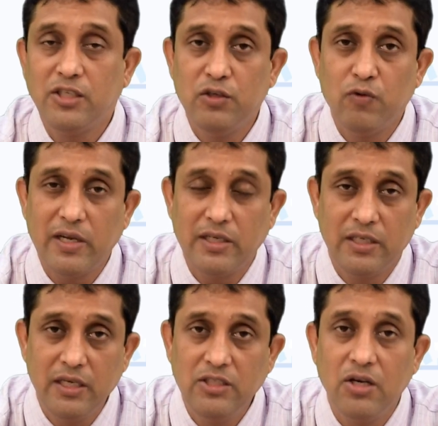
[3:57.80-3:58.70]
you are a
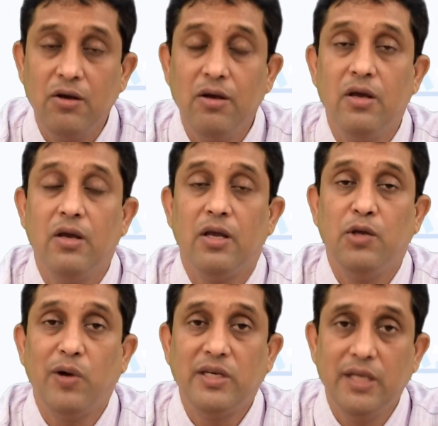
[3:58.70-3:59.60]
teacher,
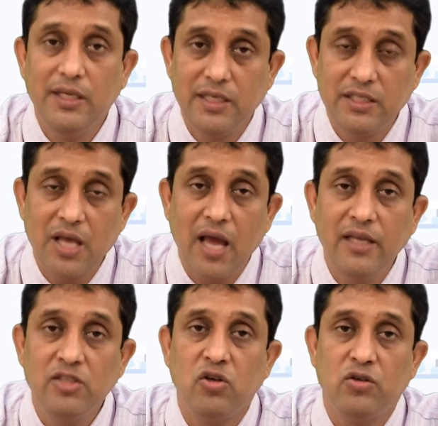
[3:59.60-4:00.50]
you are teaching
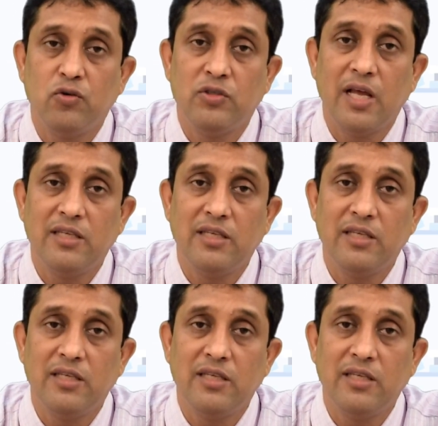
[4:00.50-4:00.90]
science or social